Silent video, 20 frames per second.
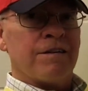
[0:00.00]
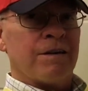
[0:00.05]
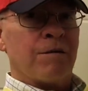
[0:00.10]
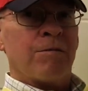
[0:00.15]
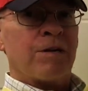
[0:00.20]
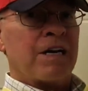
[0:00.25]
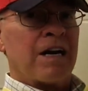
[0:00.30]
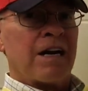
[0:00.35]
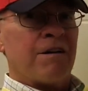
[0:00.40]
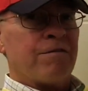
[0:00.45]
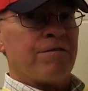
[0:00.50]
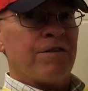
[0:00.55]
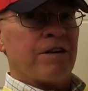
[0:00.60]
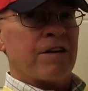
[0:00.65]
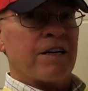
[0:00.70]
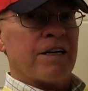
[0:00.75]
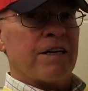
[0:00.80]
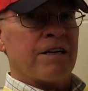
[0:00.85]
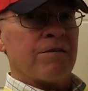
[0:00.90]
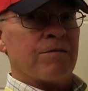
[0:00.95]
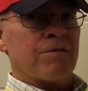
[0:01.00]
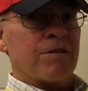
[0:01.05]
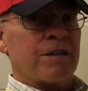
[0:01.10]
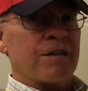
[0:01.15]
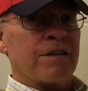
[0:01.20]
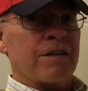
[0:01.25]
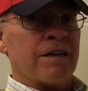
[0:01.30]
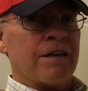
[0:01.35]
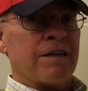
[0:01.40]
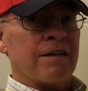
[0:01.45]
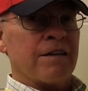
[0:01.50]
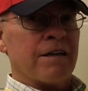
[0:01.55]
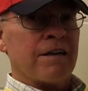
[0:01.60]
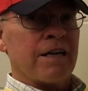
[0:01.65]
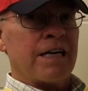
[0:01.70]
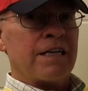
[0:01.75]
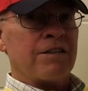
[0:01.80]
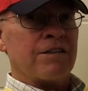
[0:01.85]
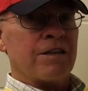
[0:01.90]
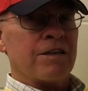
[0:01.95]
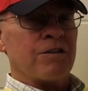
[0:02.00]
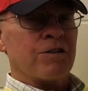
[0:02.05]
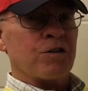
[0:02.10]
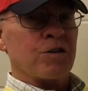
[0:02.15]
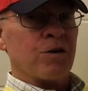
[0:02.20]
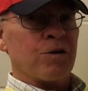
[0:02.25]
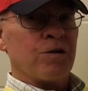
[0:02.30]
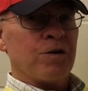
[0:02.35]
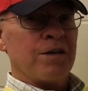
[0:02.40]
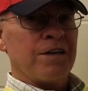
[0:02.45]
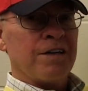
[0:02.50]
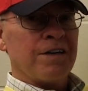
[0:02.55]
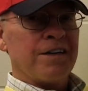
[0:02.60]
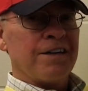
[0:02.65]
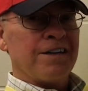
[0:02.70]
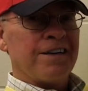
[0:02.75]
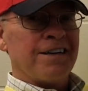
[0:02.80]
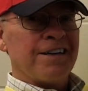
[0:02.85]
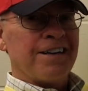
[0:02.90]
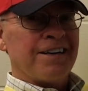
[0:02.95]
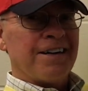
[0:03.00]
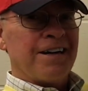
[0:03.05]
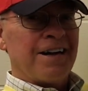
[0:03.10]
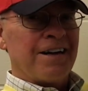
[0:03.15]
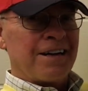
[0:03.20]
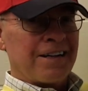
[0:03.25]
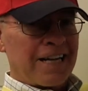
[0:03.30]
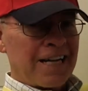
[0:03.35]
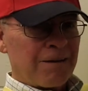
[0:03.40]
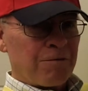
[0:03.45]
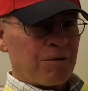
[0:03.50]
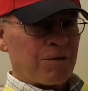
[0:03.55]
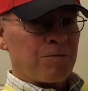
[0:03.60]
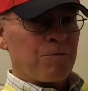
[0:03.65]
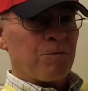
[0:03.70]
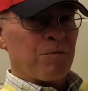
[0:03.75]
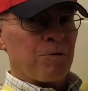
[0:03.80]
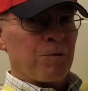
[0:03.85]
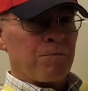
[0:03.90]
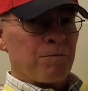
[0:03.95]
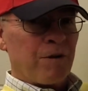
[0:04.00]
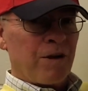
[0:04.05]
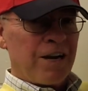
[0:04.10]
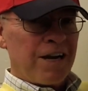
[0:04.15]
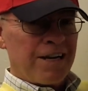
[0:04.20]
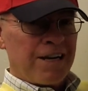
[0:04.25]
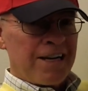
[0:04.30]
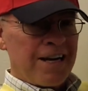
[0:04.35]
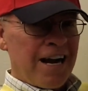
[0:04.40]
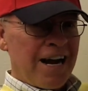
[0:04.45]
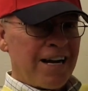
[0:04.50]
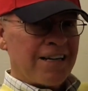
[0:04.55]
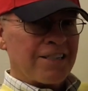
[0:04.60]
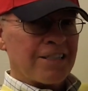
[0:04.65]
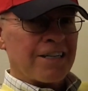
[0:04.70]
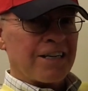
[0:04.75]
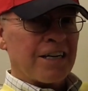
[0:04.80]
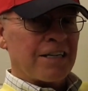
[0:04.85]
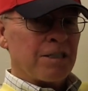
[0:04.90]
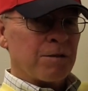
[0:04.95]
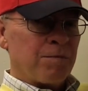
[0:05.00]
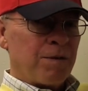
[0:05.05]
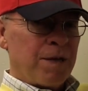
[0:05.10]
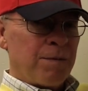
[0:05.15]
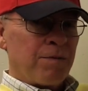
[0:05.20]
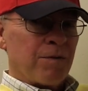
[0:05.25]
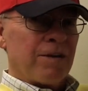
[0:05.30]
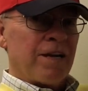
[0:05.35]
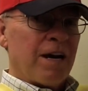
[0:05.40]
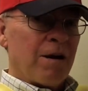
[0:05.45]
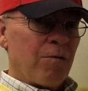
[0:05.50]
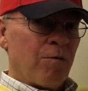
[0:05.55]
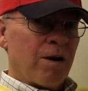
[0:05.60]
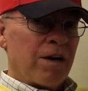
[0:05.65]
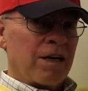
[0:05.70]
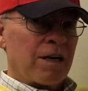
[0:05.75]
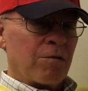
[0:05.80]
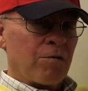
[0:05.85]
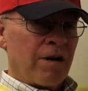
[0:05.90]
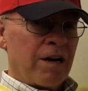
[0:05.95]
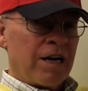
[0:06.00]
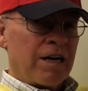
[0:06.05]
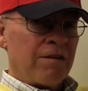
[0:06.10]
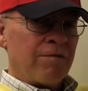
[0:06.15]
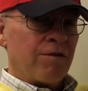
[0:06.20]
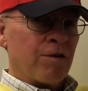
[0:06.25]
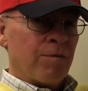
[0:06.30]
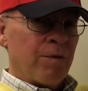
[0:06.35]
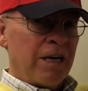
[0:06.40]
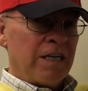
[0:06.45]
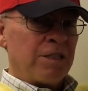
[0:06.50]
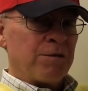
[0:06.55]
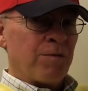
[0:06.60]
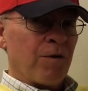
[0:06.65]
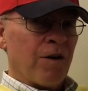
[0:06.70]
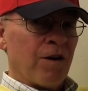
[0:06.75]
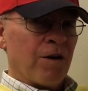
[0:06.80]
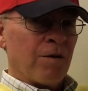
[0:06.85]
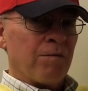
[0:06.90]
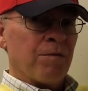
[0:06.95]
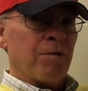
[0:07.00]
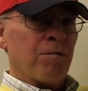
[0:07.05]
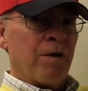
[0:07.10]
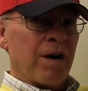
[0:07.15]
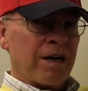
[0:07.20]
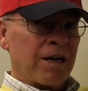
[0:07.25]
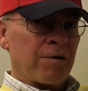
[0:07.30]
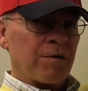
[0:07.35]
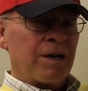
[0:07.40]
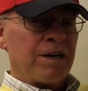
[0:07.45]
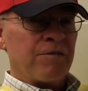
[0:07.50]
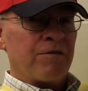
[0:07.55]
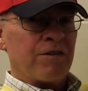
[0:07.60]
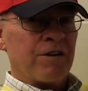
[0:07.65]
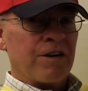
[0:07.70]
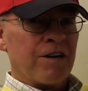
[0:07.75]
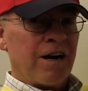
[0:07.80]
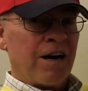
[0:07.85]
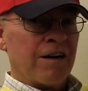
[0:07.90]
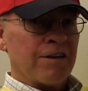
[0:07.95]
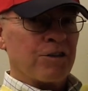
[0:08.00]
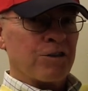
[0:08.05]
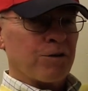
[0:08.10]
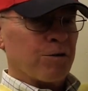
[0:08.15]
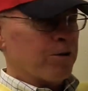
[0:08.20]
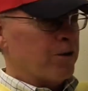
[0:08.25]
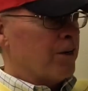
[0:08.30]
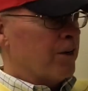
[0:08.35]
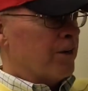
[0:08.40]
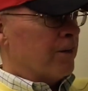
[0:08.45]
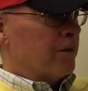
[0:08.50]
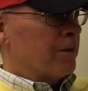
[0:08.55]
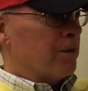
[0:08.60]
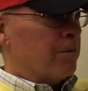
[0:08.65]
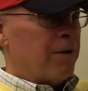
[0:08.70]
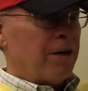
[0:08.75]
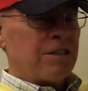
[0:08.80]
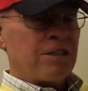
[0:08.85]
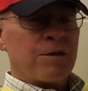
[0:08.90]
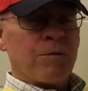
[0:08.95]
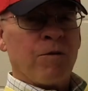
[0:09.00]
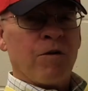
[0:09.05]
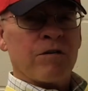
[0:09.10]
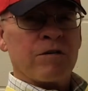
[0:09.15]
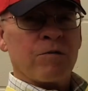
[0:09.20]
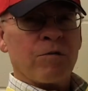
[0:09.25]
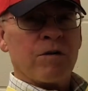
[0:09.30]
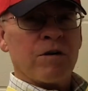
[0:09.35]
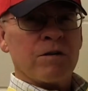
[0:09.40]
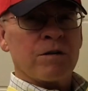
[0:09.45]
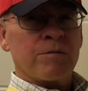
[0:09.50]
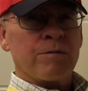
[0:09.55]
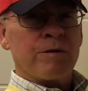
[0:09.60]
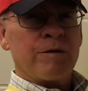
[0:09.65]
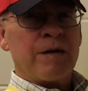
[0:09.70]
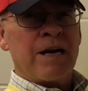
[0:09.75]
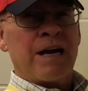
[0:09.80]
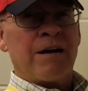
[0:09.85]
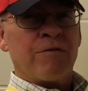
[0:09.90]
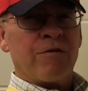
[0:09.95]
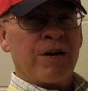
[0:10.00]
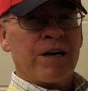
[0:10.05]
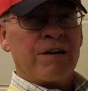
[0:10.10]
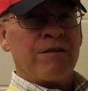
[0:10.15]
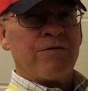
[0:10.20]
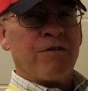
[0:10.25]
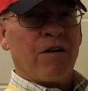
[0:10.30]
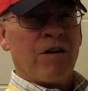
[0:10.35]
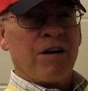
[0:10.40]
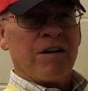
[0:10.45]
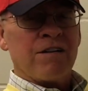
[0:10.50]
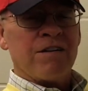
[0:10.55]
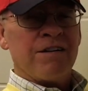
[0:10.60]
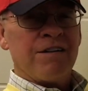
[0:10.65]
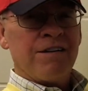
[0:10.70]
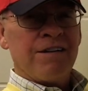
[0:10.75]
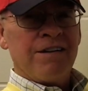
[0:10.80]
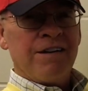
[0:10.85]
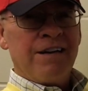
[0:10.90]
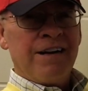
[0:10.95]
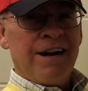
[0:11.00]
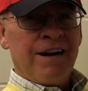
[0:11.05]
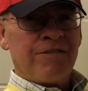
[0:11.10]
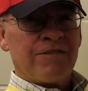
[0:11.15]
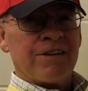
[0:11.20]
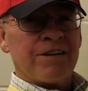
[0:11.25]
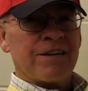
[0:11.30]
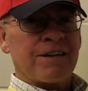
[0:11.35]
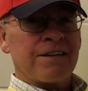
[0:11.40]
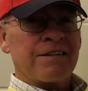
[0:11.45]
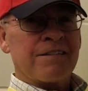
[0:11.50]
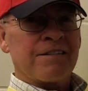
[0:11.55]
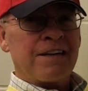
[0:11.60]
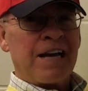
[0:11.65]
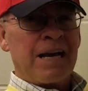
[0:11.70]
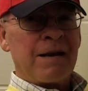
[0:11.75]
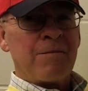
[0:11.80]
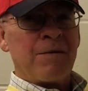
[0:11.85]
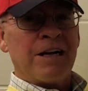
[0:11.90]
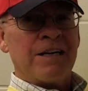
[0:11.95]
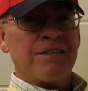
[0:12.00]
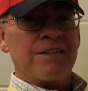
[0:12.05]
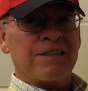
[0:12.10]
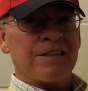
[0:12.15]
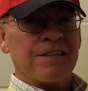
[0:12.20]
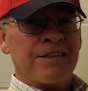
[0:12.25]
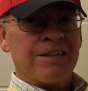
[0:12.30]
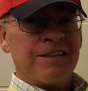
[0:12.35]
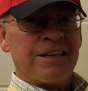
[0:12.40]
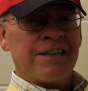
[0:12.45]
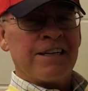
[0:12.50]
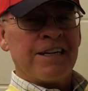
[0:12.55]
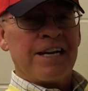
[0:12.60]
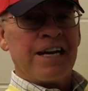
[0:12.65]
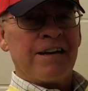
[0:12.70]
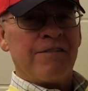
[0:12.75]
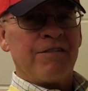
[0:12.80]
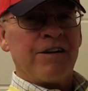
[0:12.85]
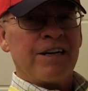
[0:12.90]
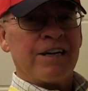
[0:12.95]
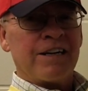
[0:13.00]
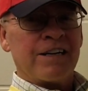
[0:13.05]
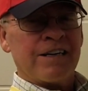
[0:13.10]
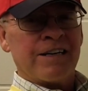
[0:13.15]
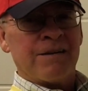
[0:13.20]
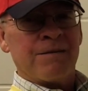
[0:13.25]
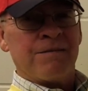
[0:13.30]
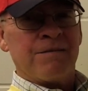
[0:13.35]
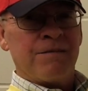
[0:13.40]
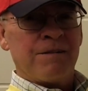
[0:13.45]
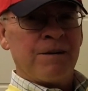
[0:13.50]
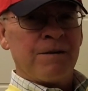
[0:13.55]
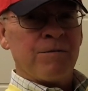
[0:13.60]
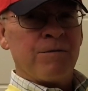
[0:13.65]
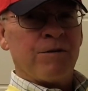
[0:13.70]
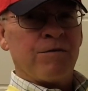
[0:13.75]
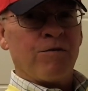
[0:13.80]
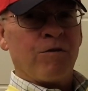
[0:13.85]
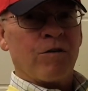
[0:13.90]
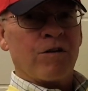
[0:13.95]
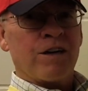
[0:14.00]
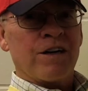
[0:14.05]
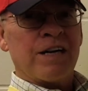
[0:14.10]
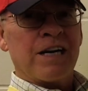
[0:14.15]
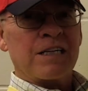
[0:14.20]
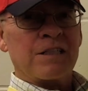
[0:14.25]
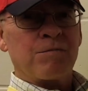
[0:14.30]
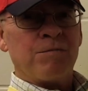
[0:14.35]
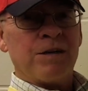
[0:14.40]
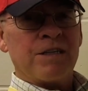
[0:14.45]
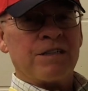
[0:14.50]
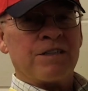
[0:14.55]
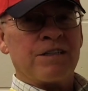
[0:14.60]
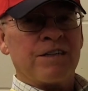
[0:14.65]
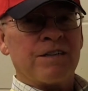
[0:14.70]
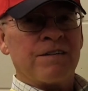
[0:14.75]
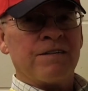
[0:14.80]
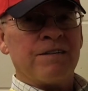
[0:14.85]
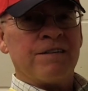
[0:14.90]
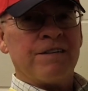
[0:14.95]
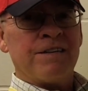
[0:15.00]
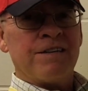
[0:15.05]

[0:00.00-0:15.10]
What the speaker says: that we got to fill in with the lakes here. So I think we're playing the odds against people not wanting rain for baseball, but wanting rain for the yard. So the best of both worlds would be to have rainfall after the game ends in the evening and before the next pitch the